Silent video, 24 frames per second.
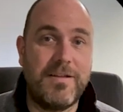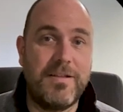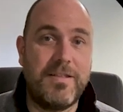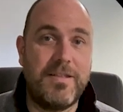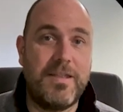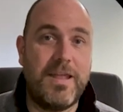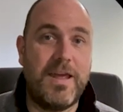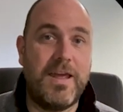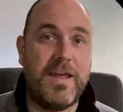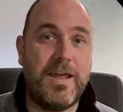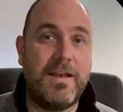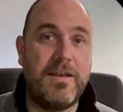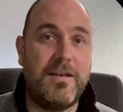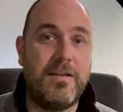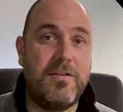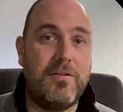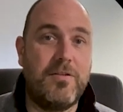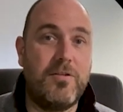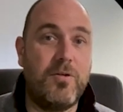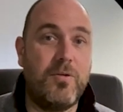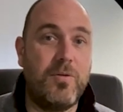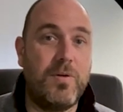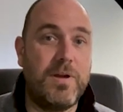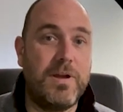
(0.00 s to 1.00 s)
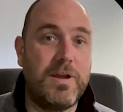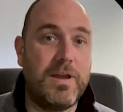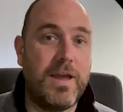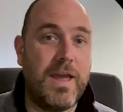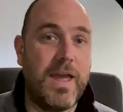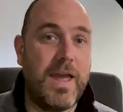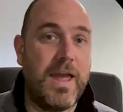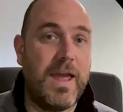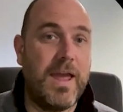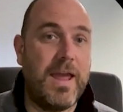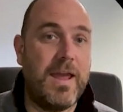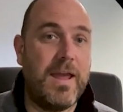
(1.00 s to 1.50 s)
than doing
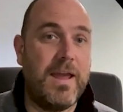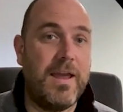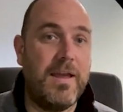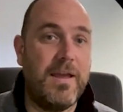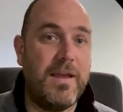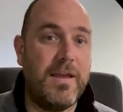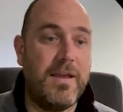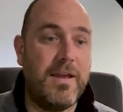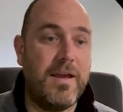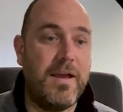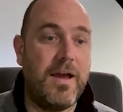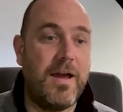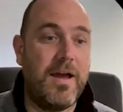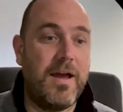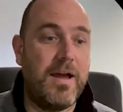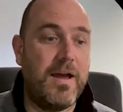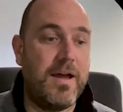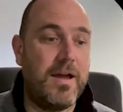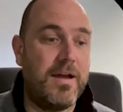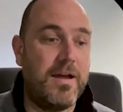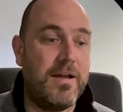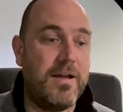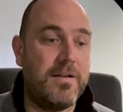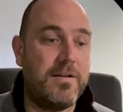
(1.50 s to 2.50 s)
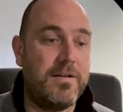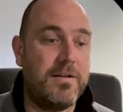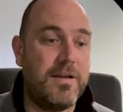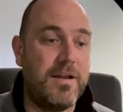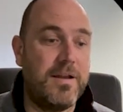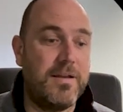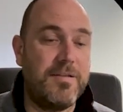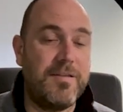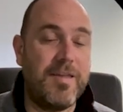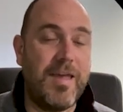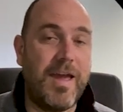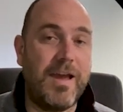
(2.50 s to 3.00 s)
a uh, a
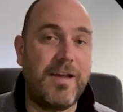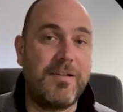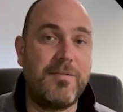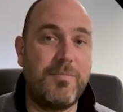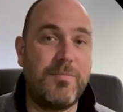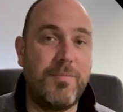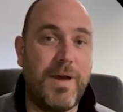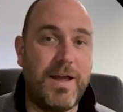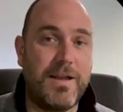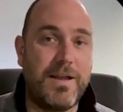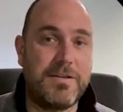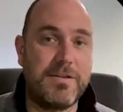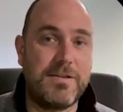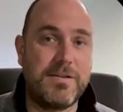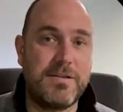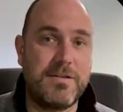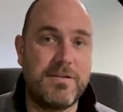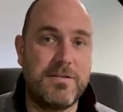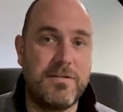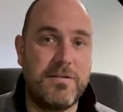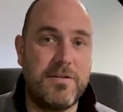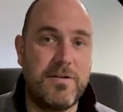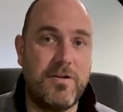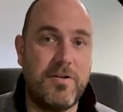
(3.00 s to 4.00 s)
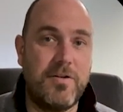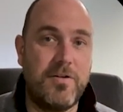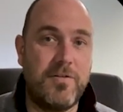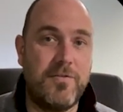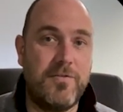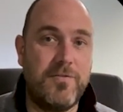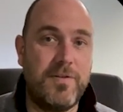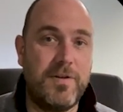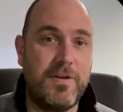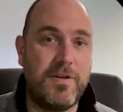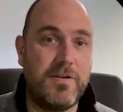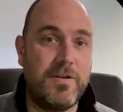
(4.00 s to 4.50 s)
text match on a
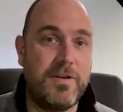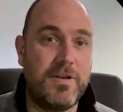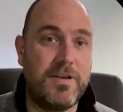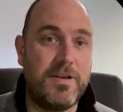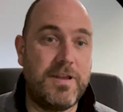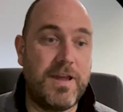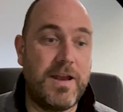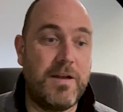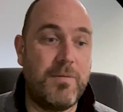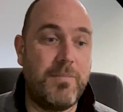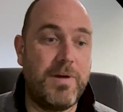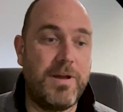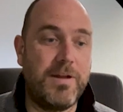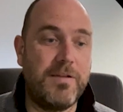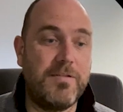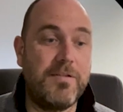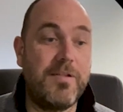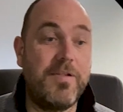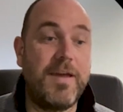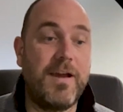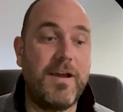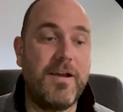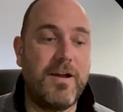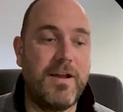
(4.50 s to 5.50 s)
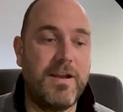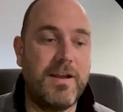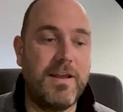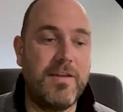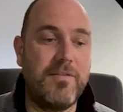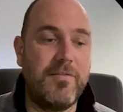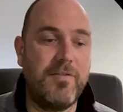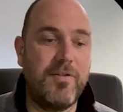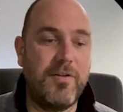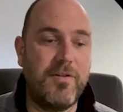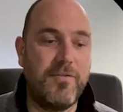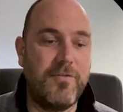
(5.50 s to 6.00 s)
field in a database. So that kind of
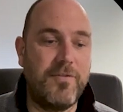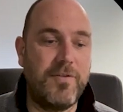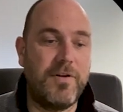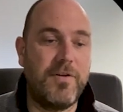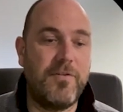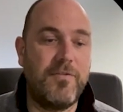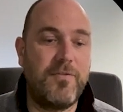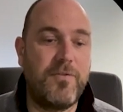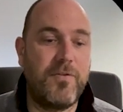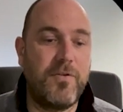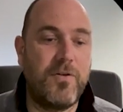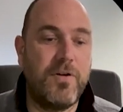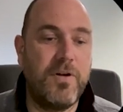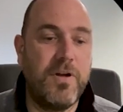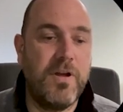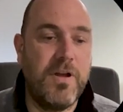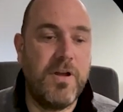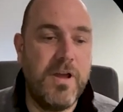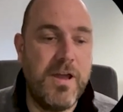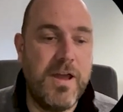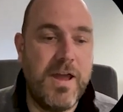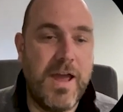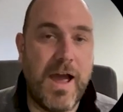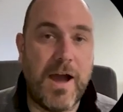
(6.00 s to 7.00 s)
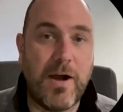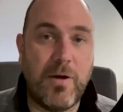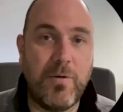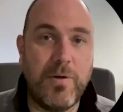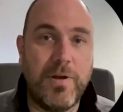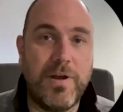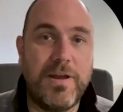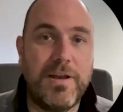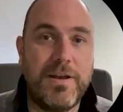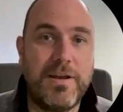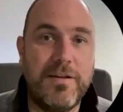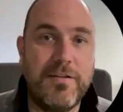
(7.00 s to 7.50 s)
gives you a feel for how
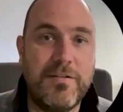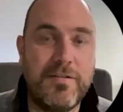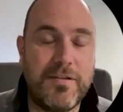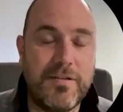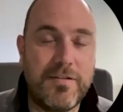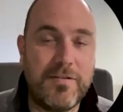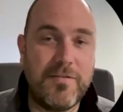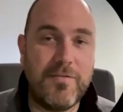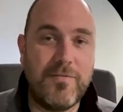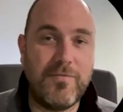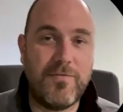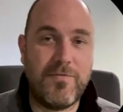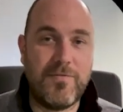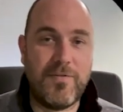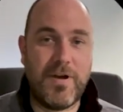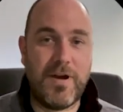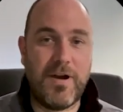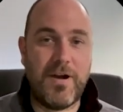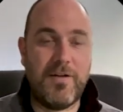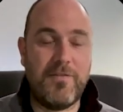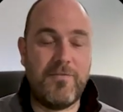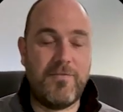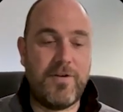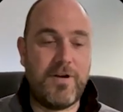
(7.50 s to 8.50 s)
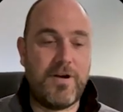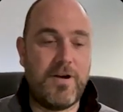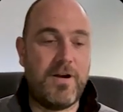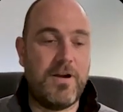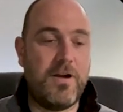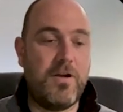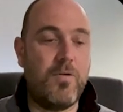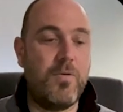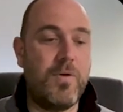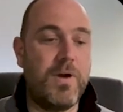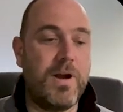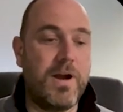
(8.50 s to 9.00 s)
quick it is. It's a very very
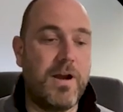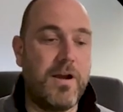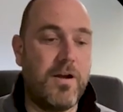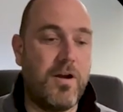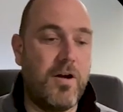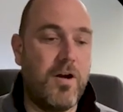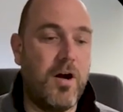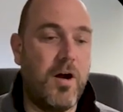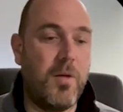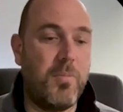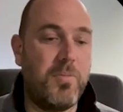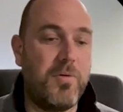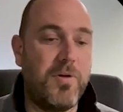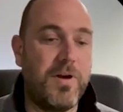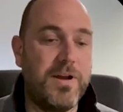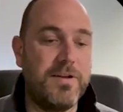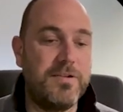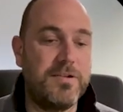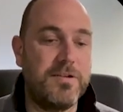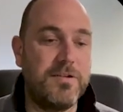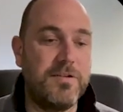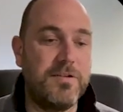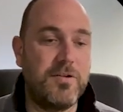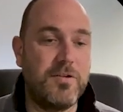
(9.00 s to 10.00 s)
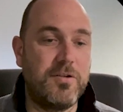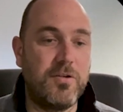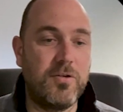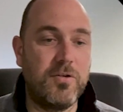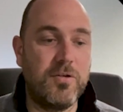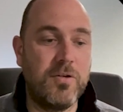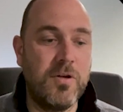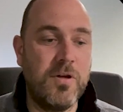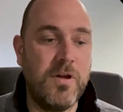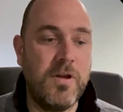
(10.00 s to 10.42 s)
quick operation to do,